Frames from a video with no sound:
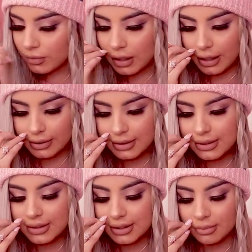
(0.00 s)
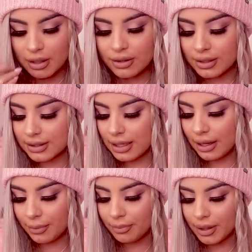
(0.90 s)
Okay, it doesn't smell the
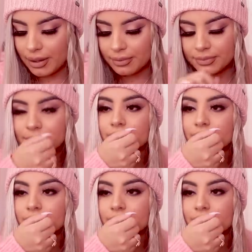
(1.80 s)
same, but